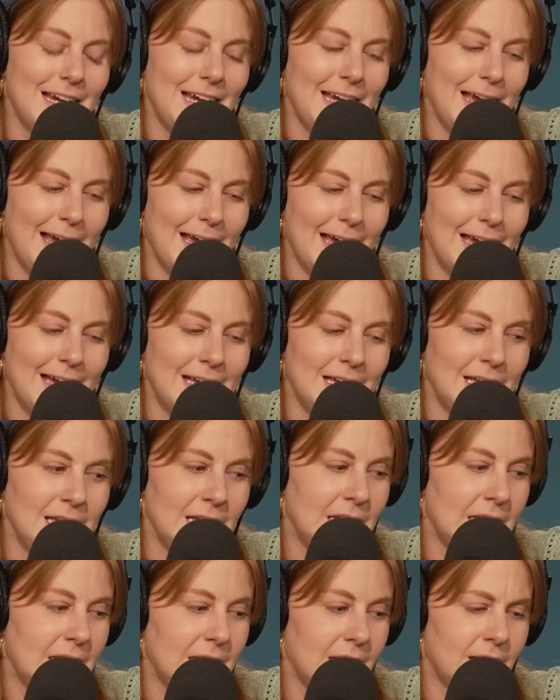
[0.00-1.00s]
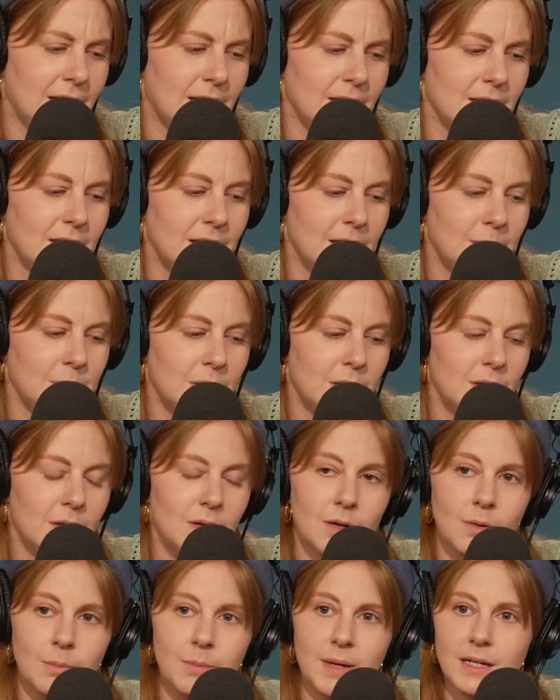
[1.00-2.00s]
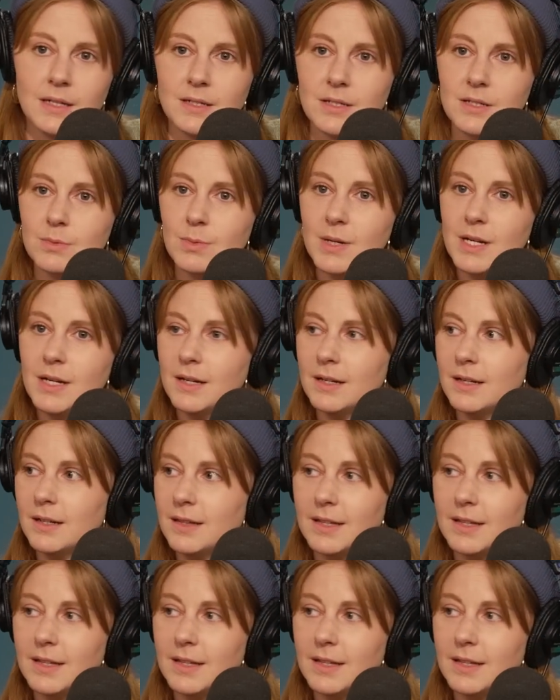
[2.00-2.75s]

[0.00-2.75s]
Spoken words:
and then I'm going to go back to Sweden.